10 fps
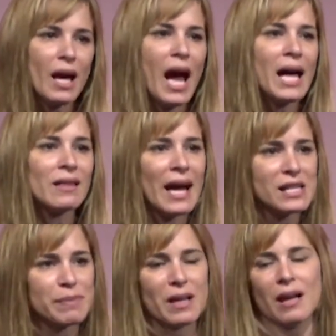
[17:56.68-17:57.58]
And
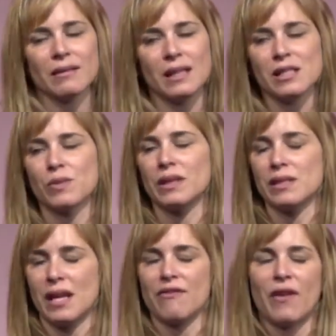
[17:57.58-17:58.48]
last but not least, with the
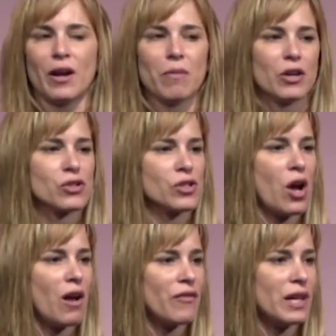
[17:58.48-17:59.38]
State Fire Marshal
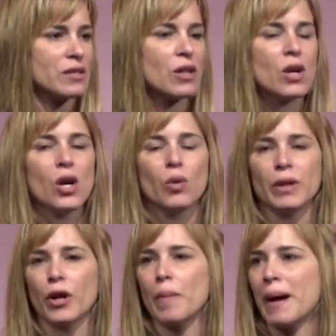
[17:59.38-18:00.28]
Office, we
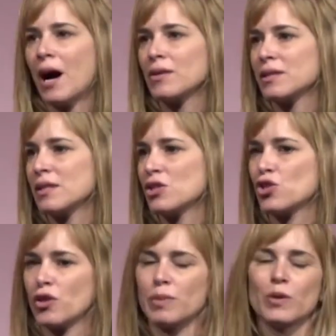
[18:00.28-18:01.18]
are about to
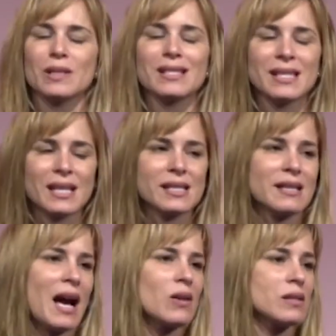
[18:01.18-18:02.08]
distribute
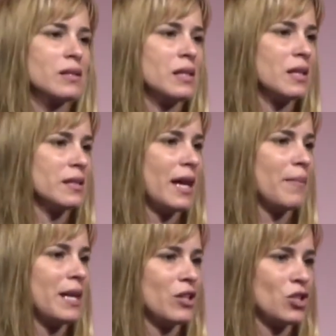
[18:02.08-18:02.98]
6,000
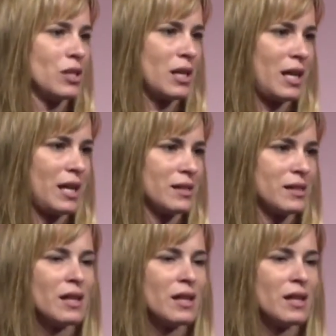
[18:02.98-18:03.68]
decontamination kits